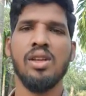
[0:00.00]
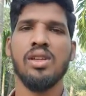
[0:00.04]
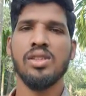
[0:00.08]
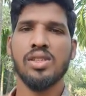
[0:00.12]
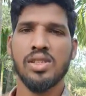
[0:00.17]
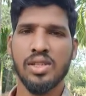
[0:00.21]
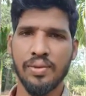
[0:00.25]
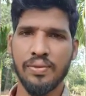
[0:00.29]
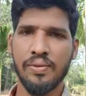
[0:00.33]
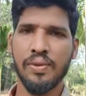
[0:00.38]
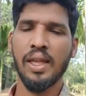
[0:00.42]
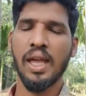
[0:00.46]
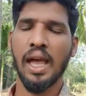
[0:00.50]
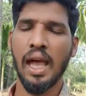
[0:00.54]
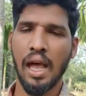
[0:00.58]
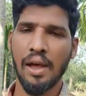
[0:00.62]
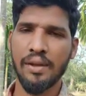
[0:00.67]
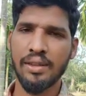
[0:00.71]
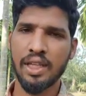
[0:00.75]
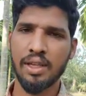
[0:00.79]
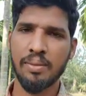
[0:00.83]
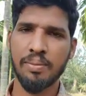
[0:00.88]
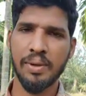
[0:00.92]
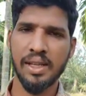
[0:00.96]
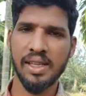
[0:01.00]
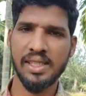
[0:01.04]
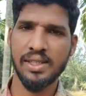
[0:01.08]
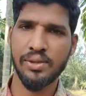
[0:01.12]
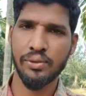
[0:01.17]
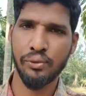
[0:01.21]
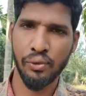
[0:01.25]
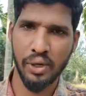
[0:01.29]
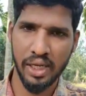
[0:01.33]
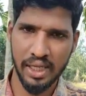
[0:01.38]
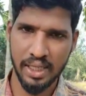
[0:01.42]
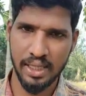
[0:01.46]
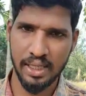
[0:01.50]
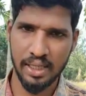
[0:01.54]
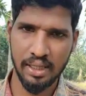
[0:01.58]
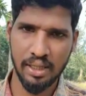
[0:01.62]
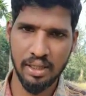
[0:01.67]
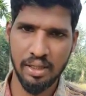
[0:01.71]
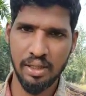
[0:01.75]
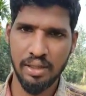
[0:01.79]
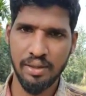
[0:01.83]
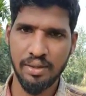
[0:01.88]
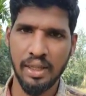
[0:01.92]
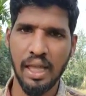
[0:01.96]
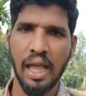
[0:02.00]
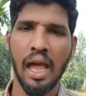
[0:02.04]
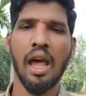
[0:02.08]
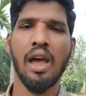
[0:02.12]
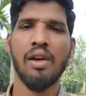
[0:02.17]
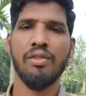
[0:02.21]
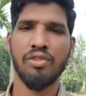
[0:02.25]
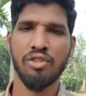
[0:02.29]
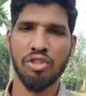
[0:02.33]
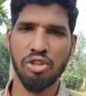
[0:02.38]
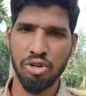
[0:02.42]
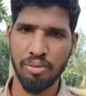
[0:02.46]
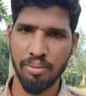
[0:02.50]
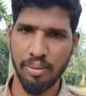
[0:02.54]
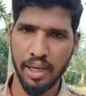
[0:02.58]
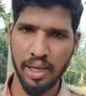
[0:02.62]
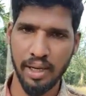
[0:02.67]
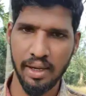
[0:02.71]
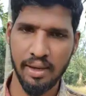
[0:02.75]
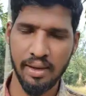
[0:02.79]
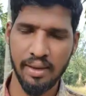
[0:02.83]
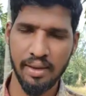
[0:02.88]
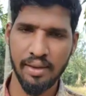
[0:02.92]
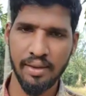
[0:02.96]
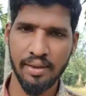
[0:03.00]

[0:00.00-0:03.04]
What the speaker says: So if they have that place wet, they have humid,